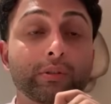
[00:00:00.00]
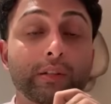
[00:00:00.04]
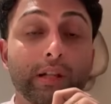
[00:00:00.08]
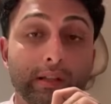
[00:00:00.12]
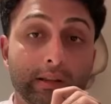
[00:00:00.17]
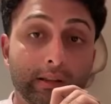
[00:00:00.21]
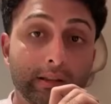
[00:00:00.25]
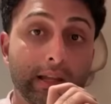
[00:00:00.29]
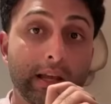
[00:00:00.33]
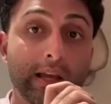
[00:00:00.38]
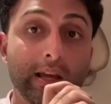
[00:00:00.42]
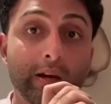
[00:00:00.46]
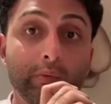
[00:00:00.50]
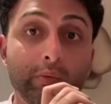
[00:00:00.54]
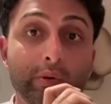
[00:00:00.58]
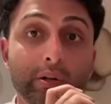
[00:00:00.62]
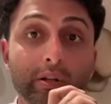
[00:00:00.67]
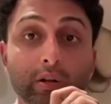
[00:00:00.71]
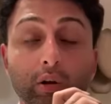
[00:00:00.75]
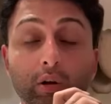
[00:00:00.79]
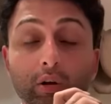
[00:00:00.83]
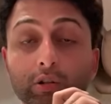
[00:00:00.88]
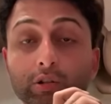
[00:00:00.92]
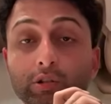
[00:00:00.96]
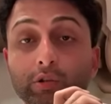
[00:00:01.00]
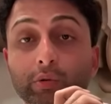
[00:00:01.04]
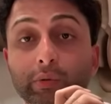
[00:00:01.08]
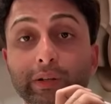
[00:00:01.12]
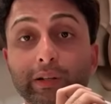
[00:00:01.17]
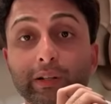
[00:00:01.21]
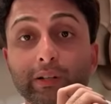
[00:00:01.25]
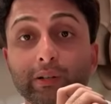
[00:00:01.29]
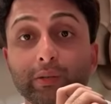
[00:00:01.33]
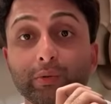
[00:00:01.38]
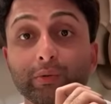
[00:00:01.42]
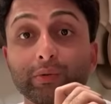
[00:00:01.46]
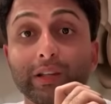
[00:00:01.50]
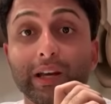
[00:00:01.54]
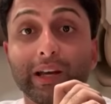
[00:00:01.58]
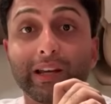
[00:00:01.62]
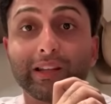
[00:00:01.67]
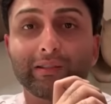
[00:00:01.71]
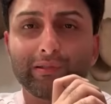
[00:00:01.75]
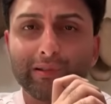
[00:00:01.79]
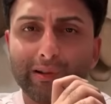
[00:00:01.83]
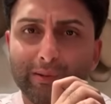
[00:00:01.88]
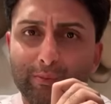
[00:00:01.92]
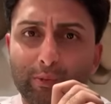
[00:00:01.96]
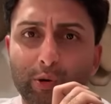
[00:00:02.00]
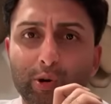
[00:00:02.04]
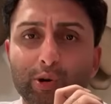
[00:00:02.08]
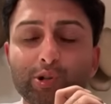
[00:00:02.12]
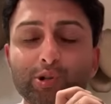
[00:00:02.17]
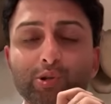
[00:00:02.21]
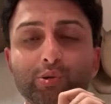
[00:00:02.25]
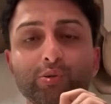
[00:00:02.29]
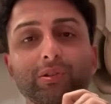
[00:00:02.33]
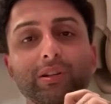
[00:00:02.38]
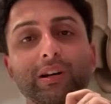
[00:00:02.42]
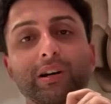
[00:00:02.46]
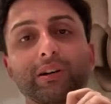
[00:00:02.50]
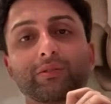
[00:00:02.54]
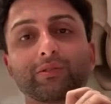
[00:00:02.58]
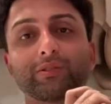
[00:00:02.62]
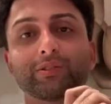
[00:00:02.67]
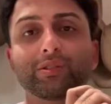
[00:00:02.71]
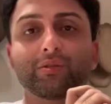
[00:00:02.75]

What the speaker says: that day will also include a 3-point shootout.